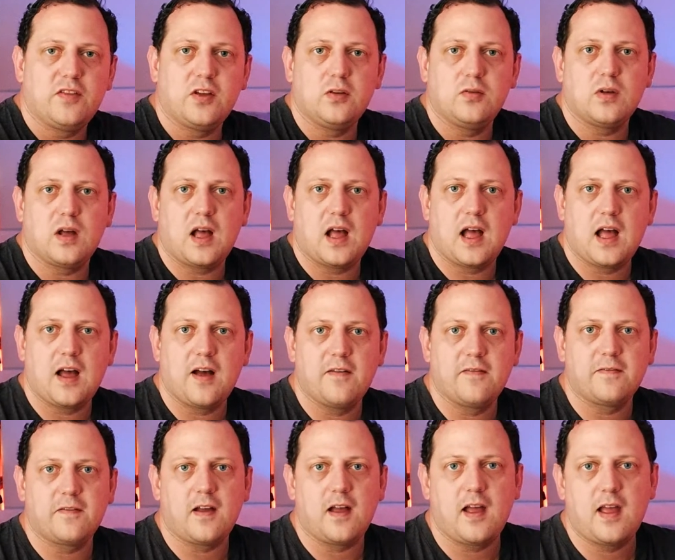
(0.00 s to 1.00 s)
you
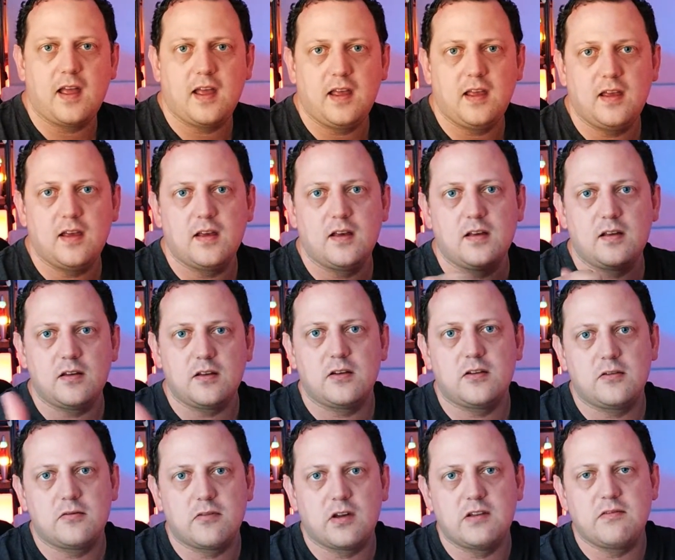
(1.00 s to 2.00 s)
have a
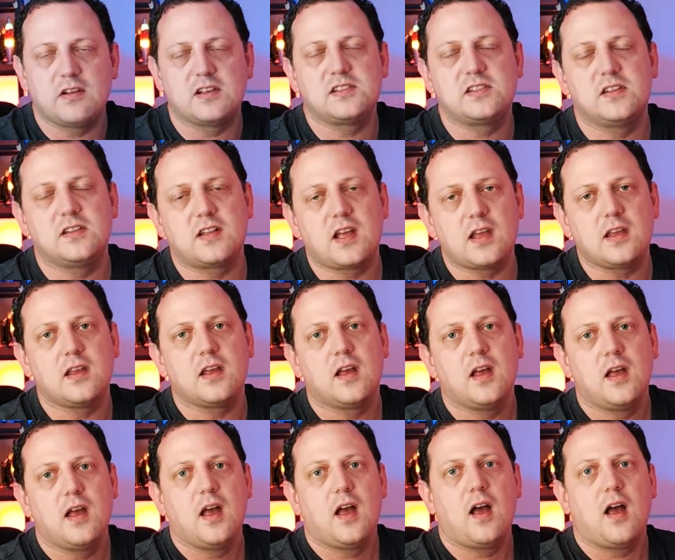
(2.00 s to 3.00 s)
great rest of the day,
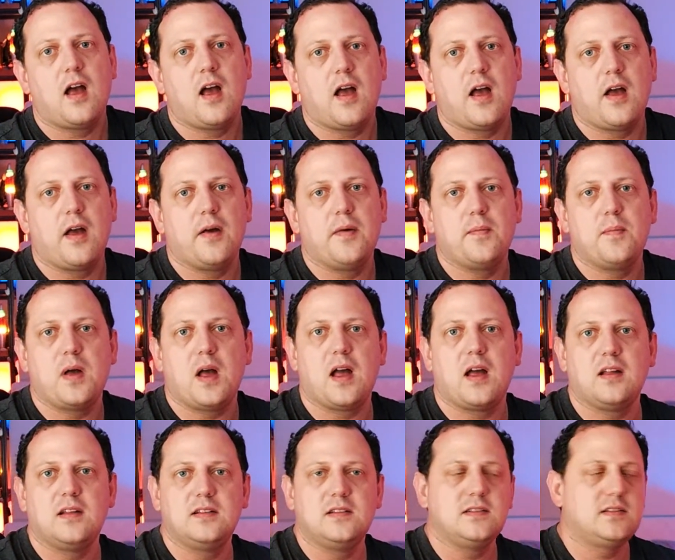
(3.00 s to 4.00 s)

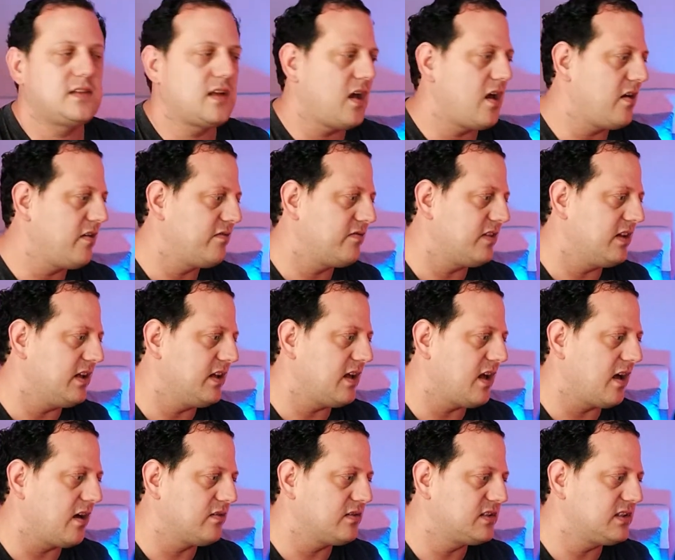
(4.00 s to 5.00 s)
and hopefully
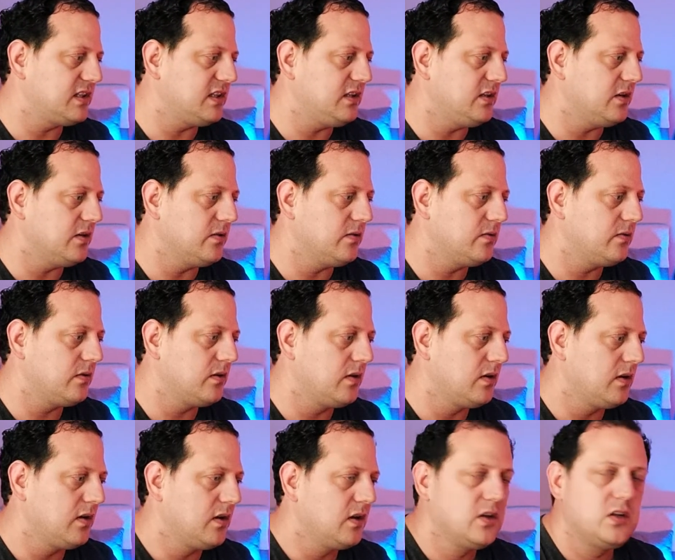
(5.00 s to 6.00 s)
I'll see you
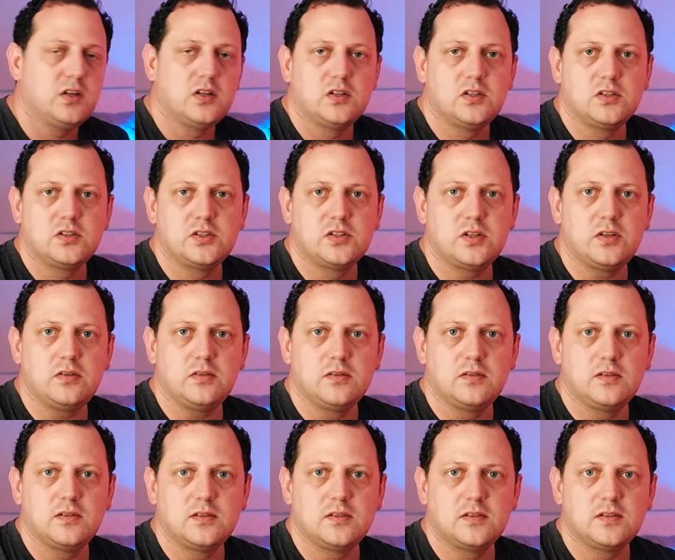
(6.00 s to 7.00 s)
soon.
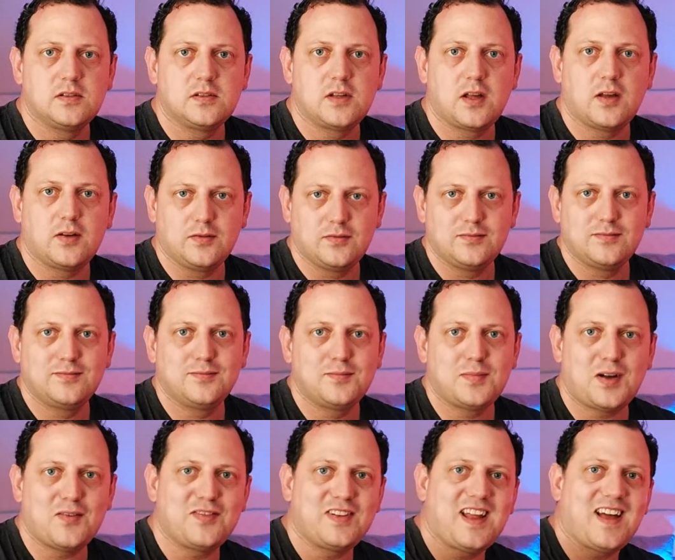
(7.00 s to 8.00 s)
So
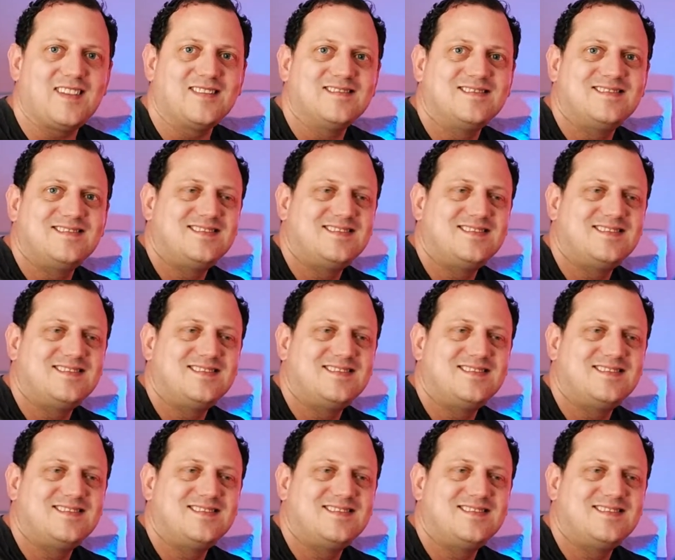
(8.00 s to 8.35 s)
bye for now.